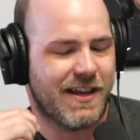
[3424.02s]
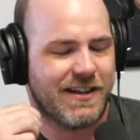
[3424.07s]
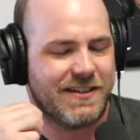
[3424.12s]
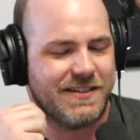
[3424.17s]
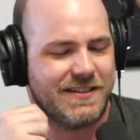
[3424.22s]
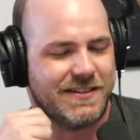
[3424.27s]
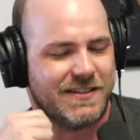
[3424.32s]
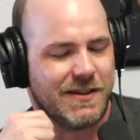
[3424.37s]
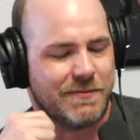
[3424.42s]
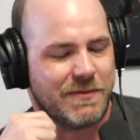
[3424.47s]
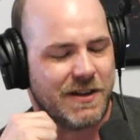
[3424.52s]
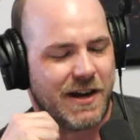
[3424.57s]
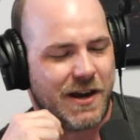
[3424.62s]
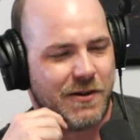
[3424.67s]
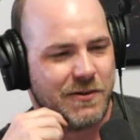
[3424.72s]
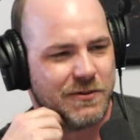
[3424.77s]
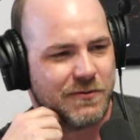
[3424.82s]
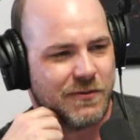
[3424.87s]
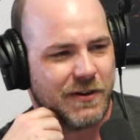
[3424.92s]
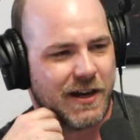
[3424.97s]
that's something I
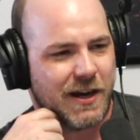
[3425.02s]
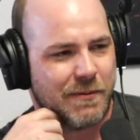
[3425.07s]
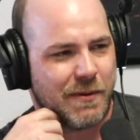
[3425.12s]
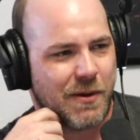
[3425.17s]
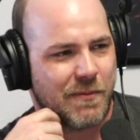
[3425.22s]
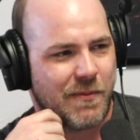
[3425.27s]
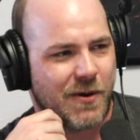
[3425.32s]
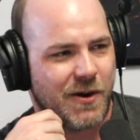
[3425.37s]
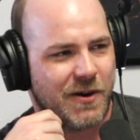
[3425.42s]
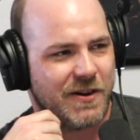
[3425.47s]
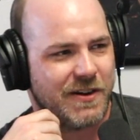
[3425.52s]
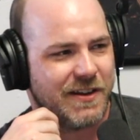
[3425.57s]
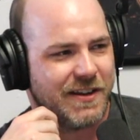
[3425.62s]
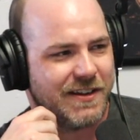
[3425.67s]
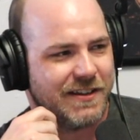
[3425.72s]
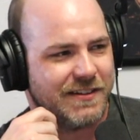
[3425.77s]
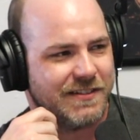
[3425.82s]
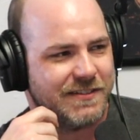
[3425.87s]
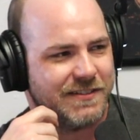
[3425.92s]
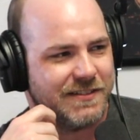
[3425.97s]
always forget about
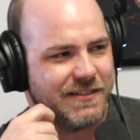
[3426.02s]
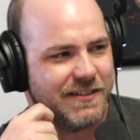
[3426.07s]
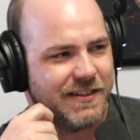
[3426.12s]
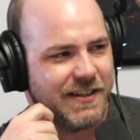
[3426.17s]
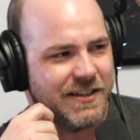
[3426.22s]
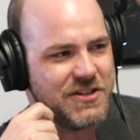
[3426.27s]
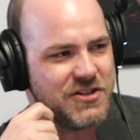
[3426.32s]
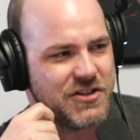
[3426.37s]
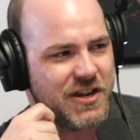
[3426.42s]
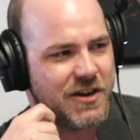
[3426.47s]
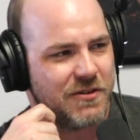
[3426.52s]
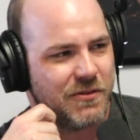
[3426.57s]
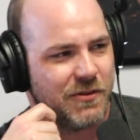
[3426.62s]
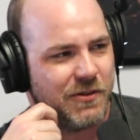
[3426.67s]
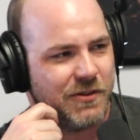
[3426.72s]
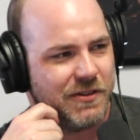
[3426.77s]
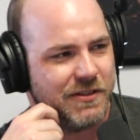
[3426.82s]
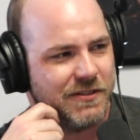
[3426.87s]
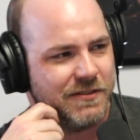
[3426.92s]
marketing in general.